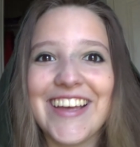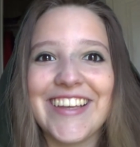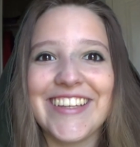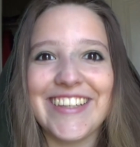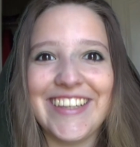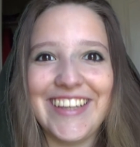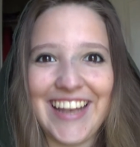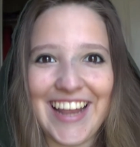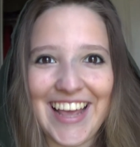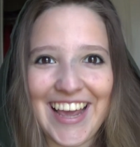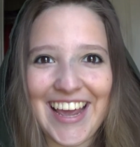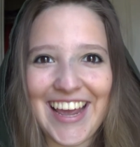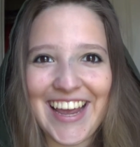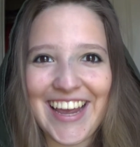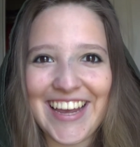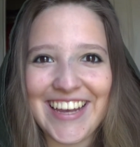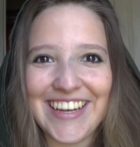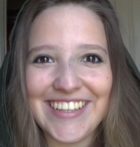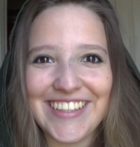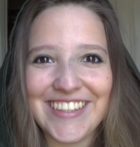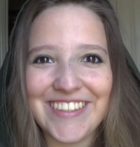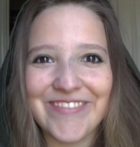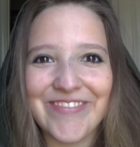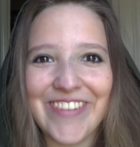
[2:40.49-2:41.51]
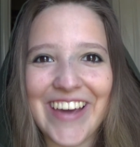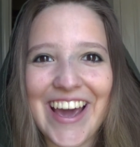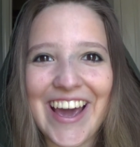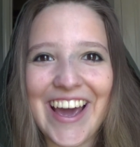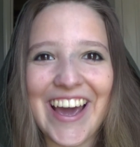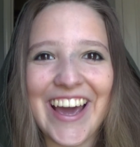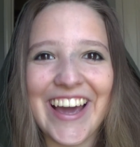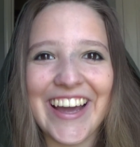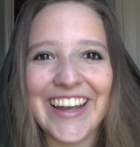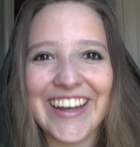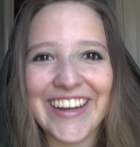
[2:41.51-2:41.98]
Slade's
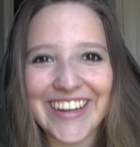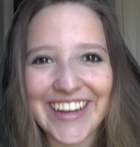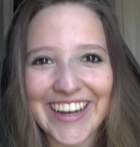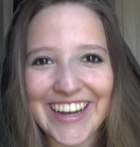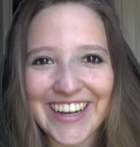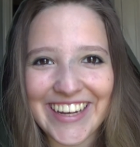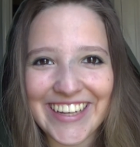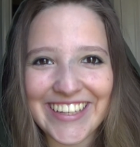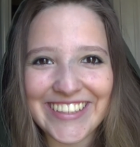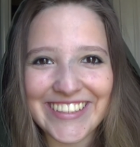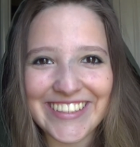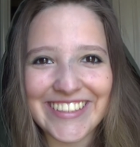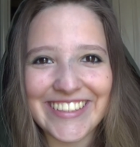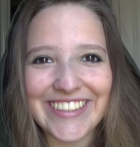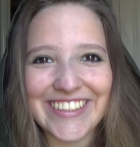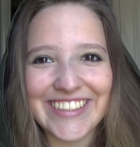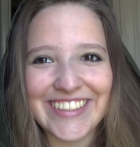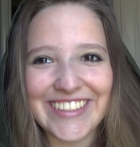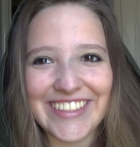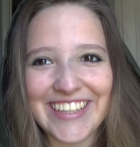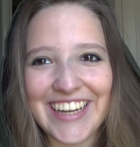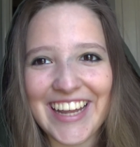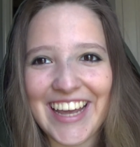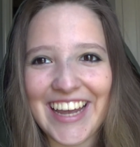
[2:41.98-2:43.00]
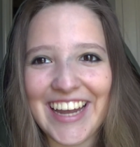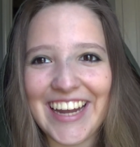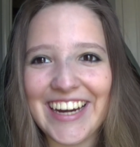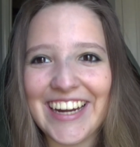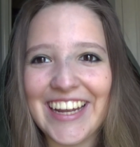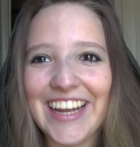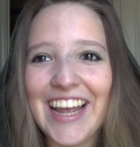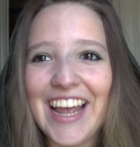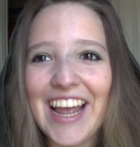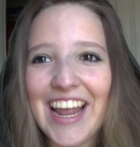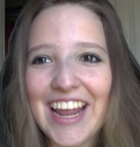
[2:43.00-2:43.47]
back. Yes,
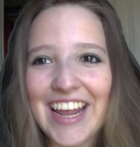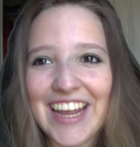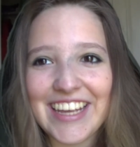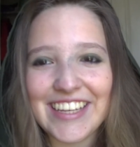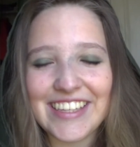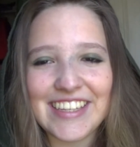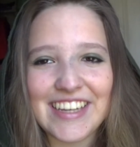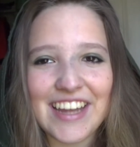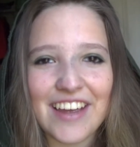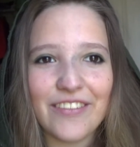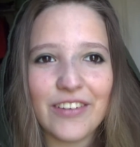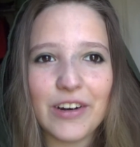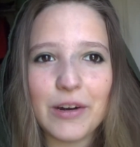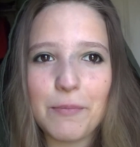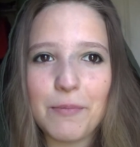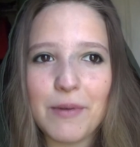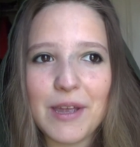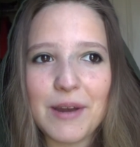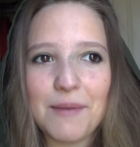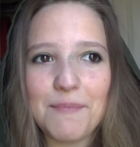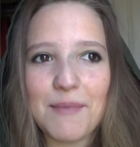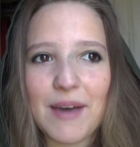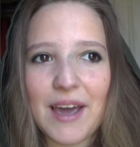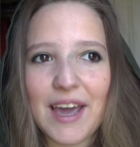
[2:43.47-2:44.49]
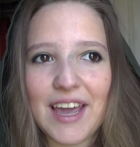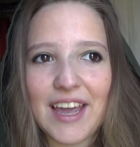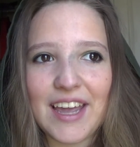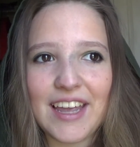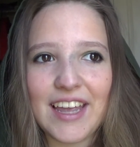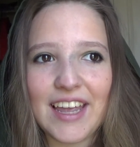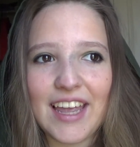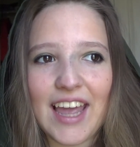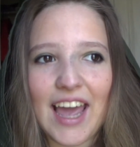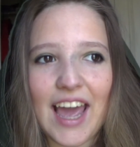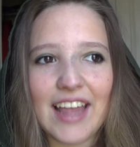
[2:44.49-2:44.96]
Slade. He's never been
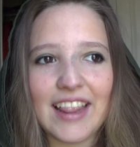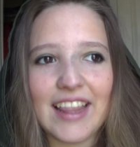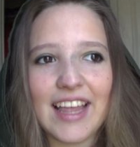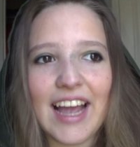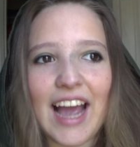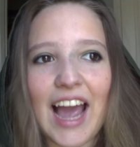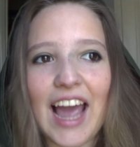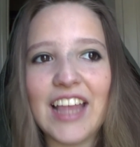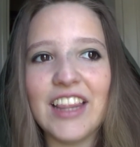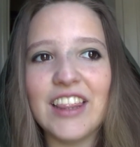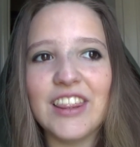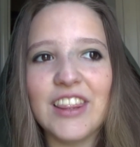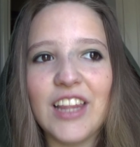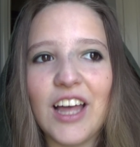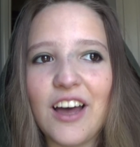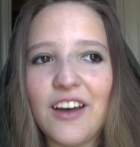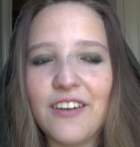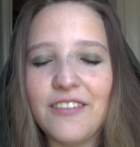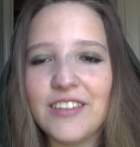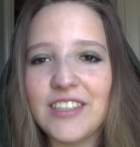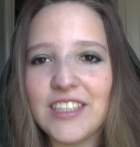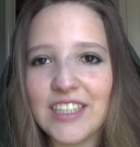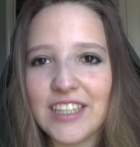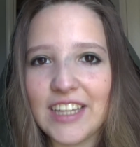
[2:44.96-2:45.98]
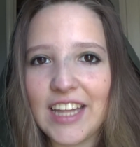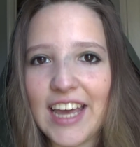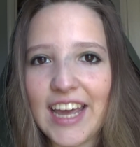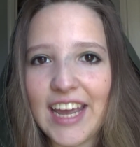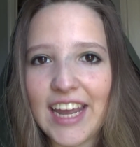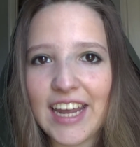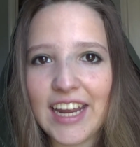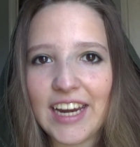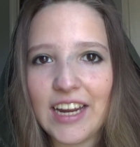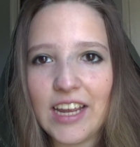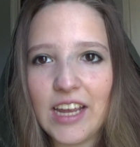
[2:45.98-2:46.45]
I love
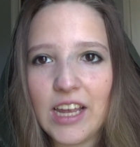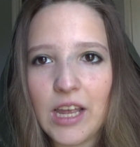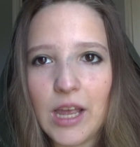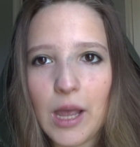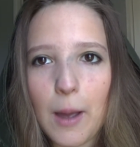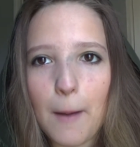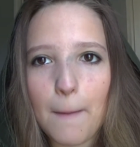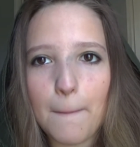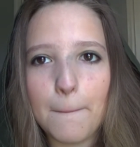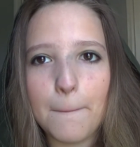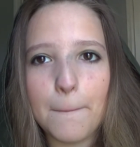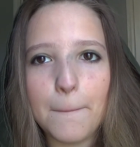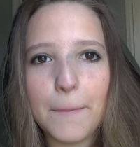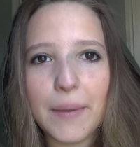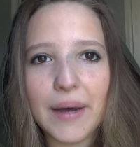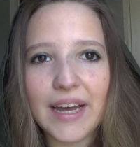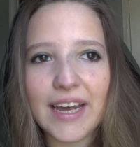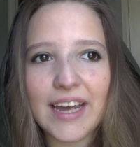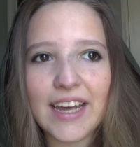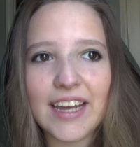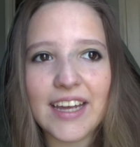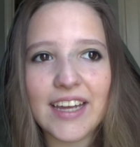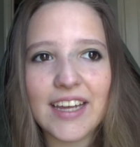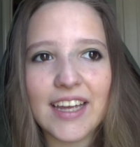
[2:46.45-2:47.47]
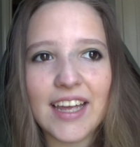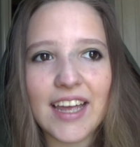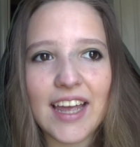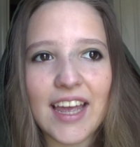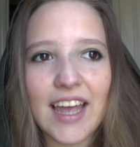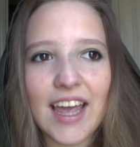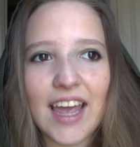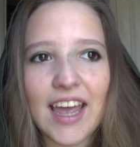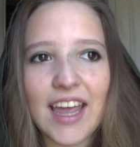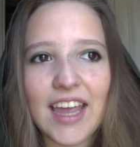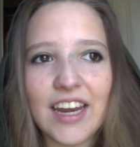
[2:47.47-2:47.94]
Slade, but
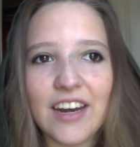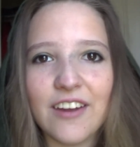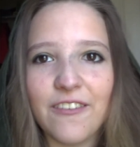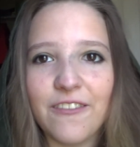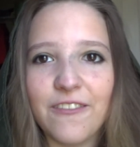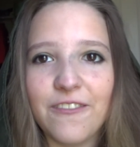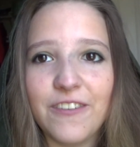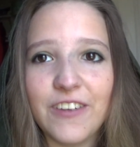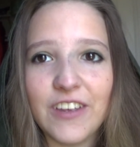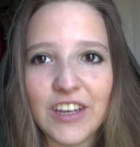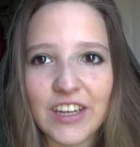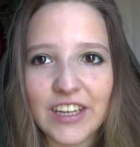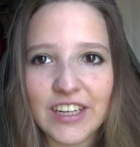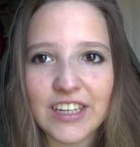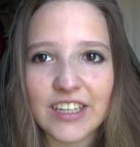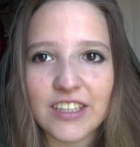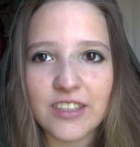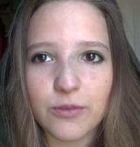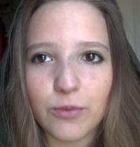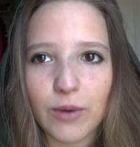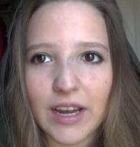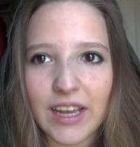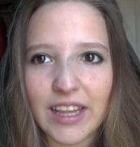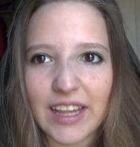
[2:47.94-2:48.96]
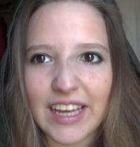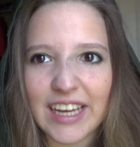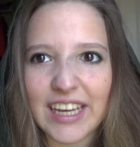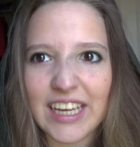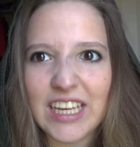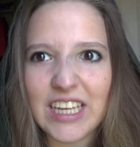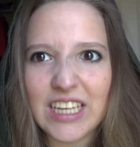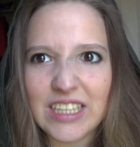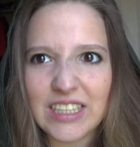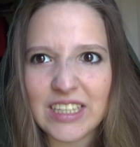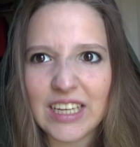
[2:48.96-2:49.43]
in a villainous way. Like
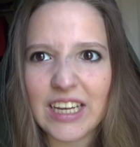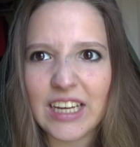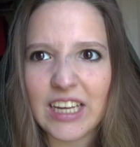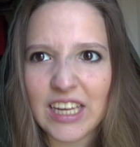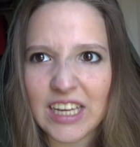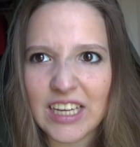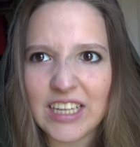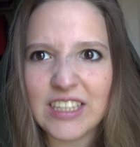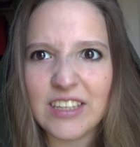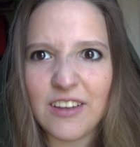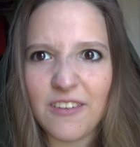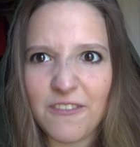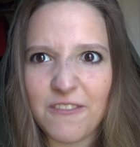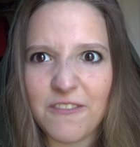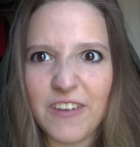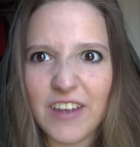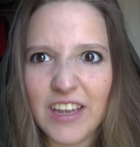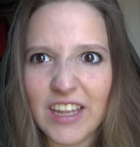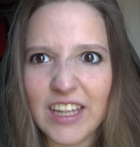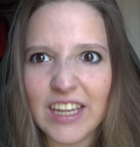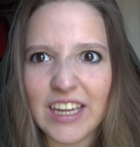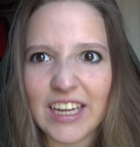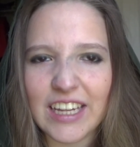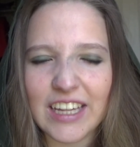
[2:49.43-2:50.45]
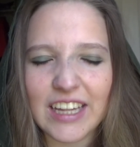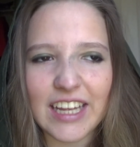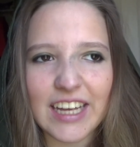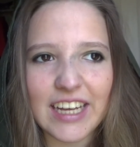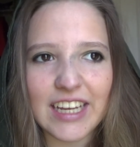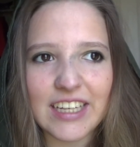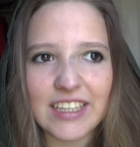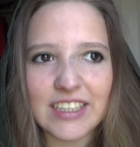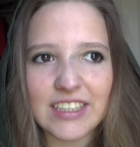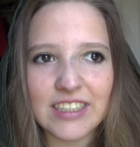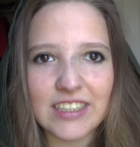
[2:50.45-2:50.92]
he's a villain.
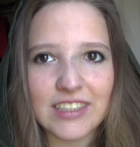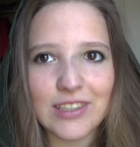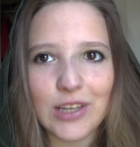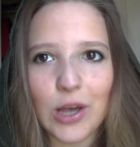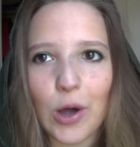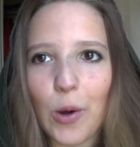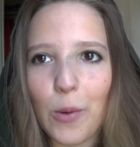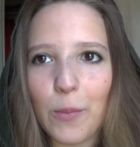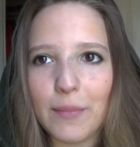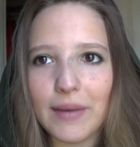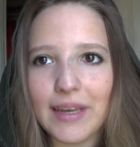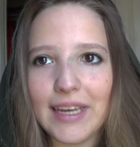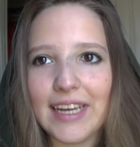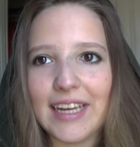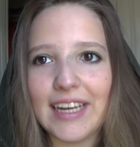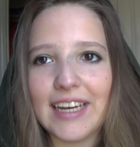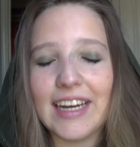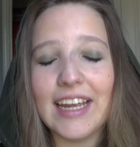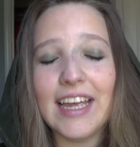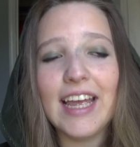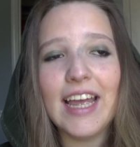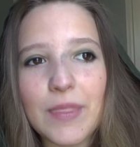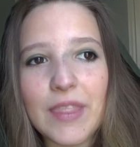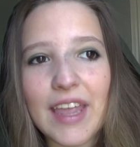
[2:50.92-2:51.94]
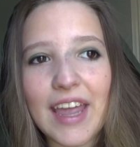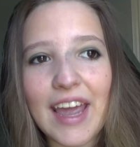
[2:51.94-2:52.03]
Like he's so mean.